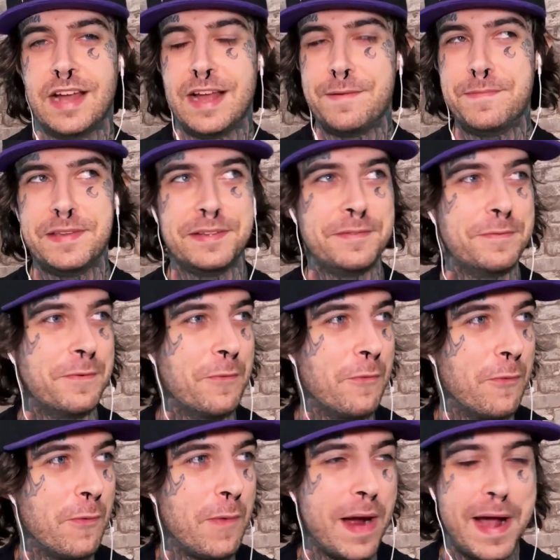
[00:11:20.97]
I mean,
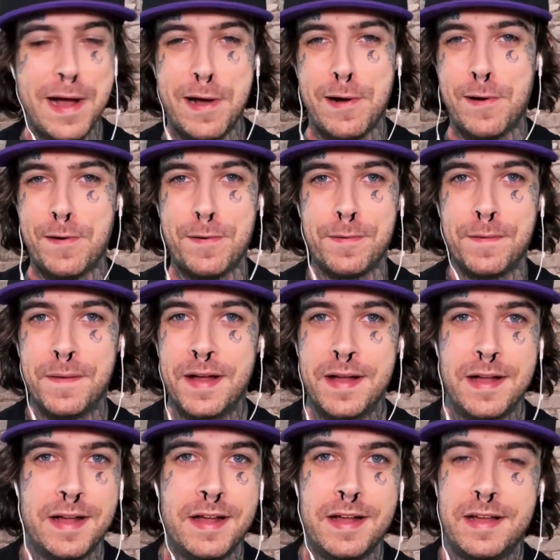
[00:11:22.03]
wow.
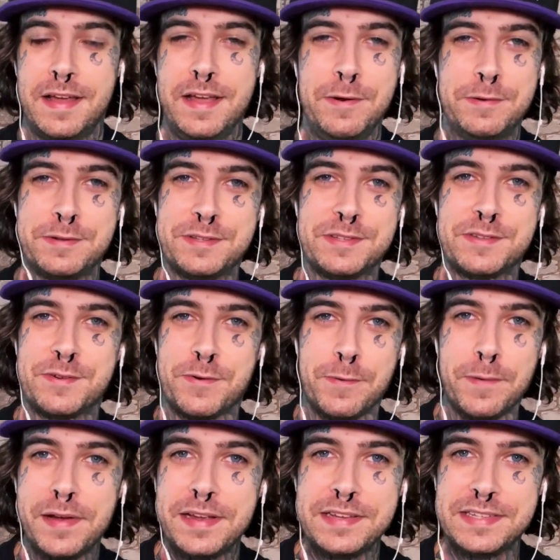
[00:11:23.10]
It was
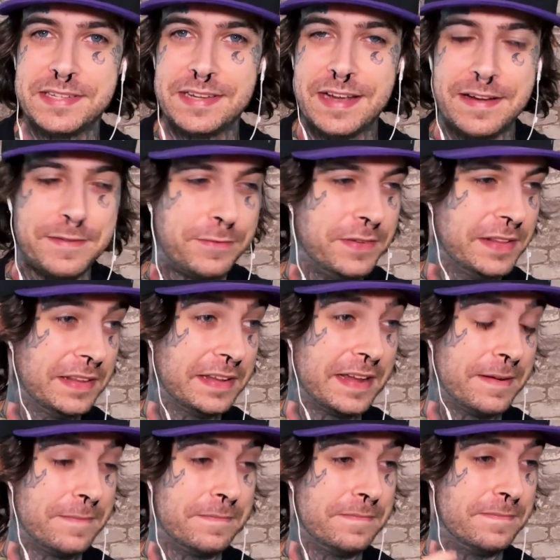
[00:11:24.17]
crazy. I feel like
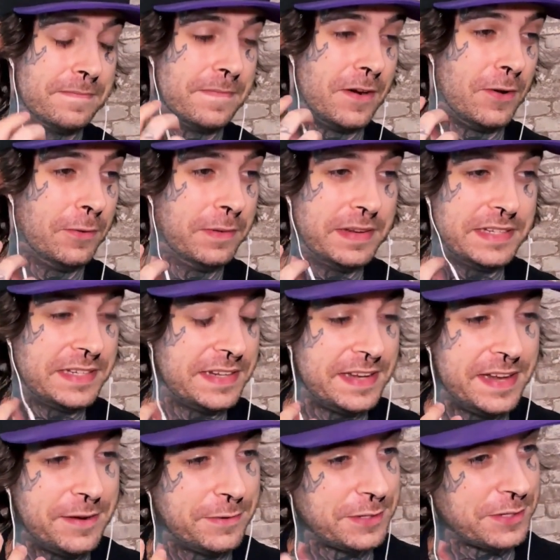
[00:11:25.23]
I'm always
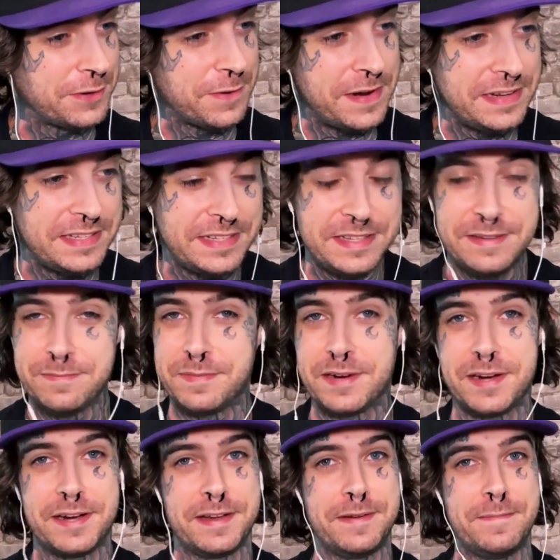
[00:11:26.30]
saying it was crazy,
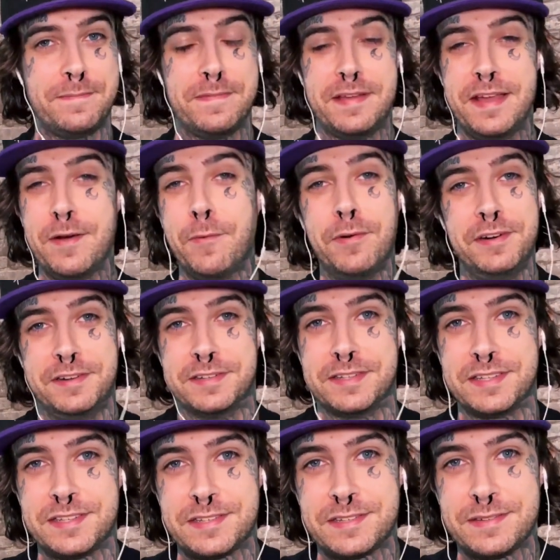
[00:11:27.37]
but it
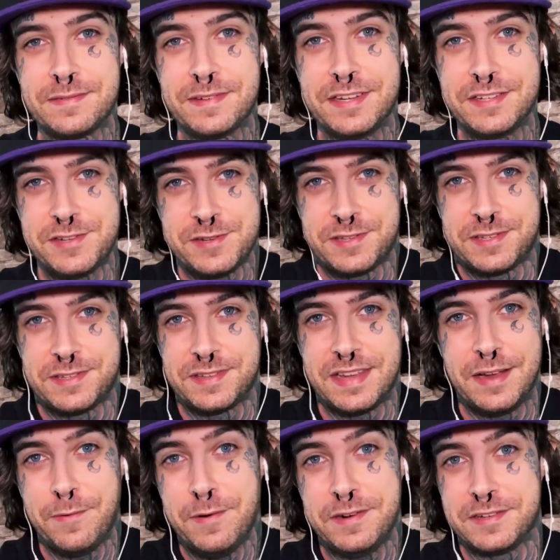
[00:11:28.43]
was.
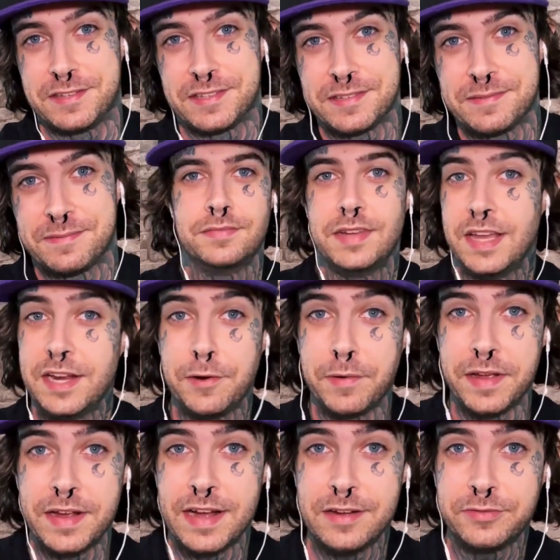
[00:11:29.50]
It was.
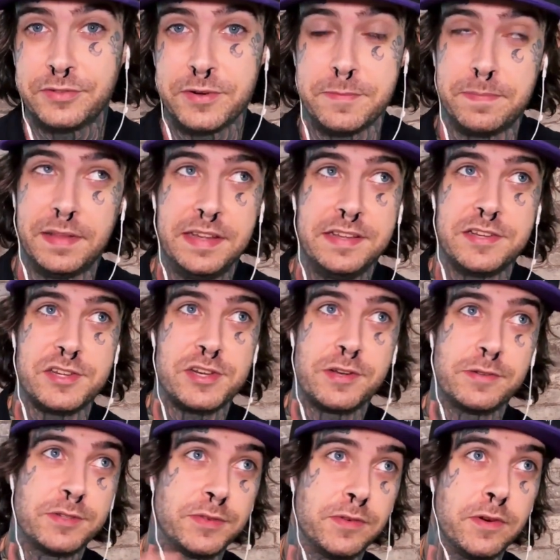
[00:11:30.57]
Anyway, after playing
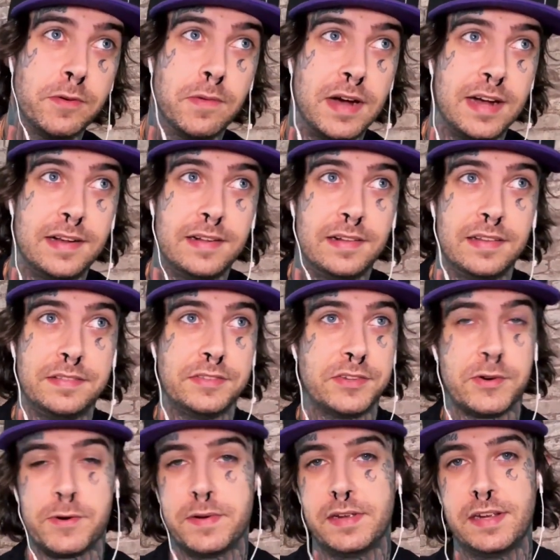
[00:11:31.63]
shows for a while and
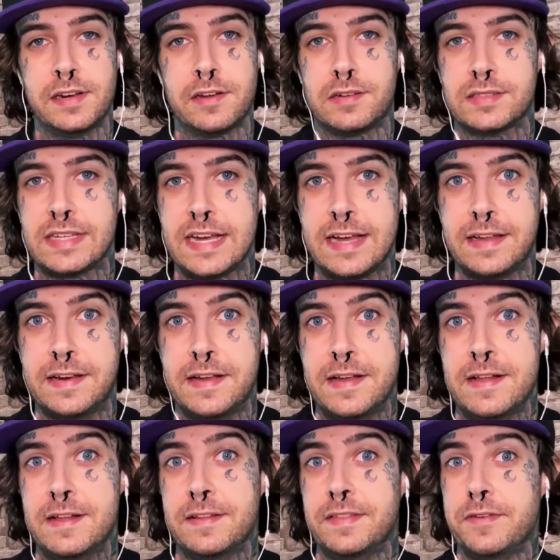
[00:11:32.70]
touring and all that,
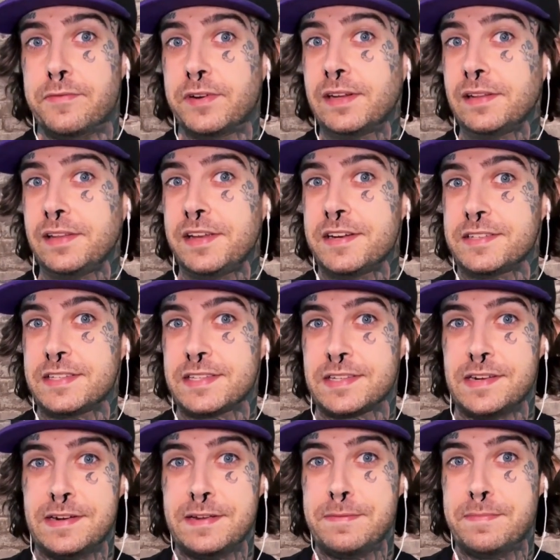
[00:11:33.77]
they finally got
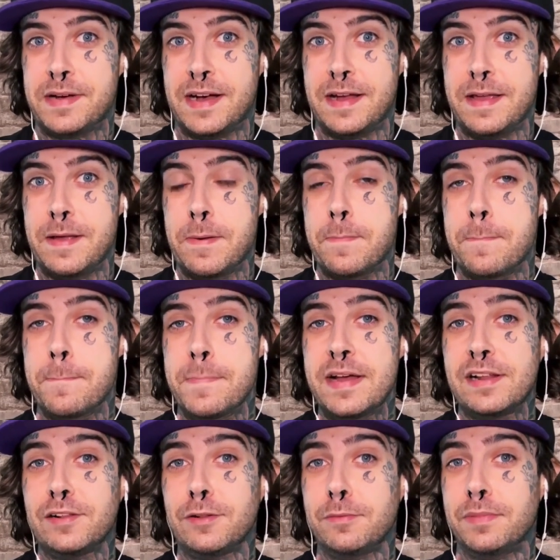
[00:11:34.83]
signed by
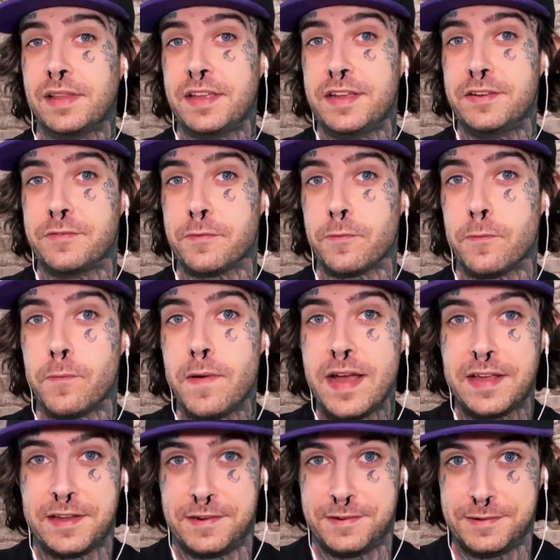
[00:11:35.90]
Metalblade
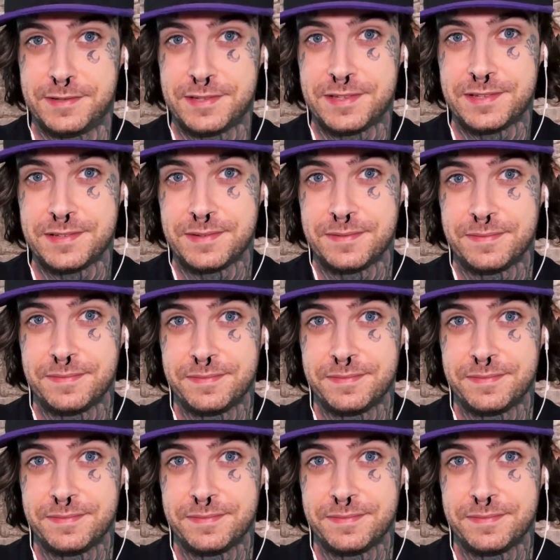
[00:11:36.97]
Records.